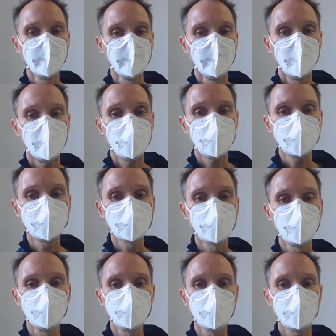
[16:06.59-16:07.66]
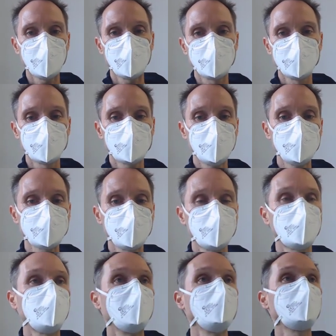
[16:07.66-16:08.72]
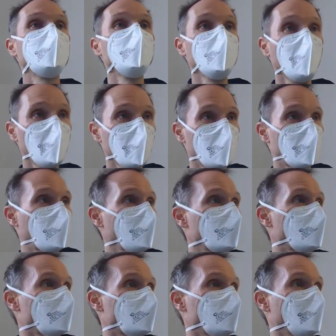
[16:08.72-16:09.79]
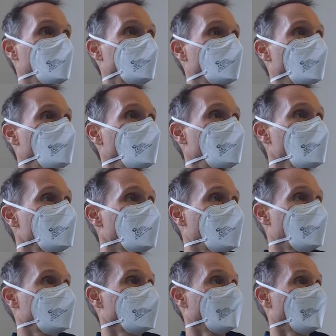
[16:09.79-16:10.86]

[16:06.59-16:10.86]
I haven't told you about this JSON pipe. You know what a pipe is, right? We did that.